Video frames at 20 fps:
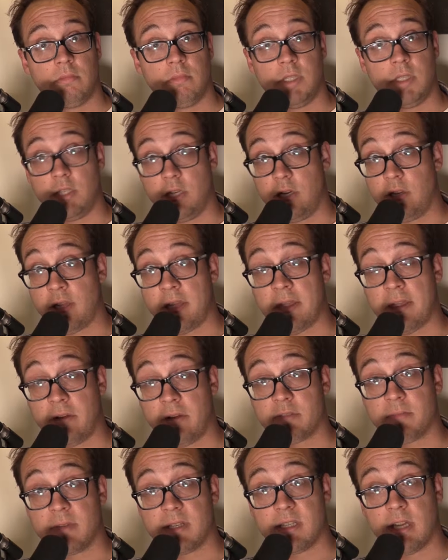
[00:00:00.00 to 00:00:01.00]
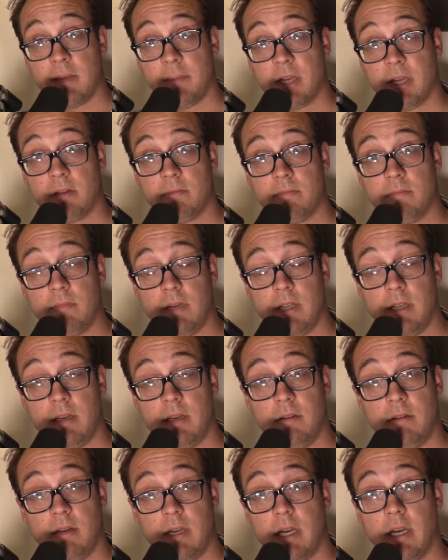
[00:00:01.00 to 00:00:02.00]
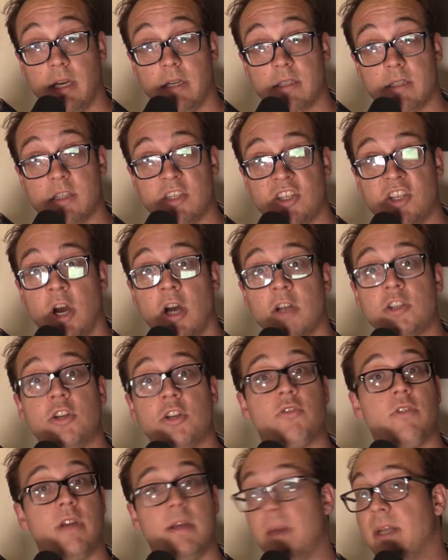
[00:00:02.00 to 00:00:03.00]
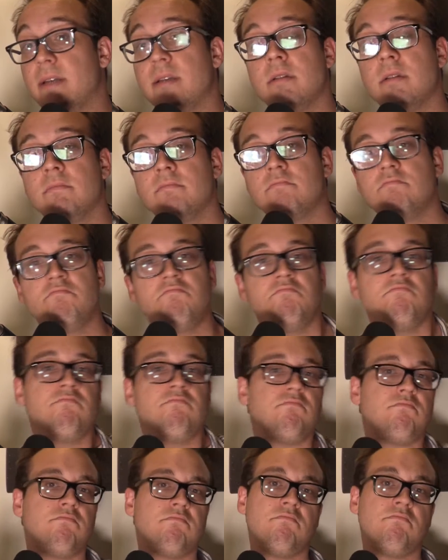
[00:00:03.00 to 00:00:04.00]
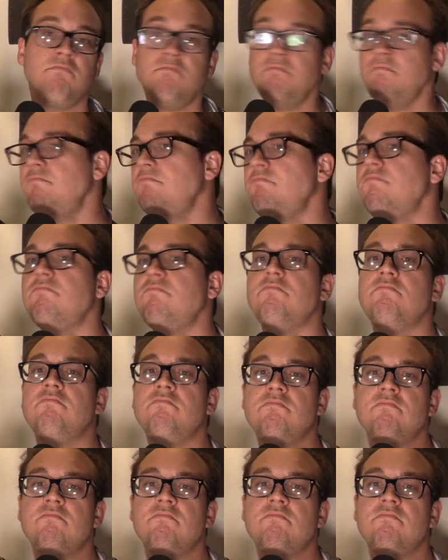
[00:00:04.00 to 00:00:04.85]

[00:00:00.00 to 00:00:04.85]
Did you hear that? That was my stomach in staunch agreement. Mm-hmm.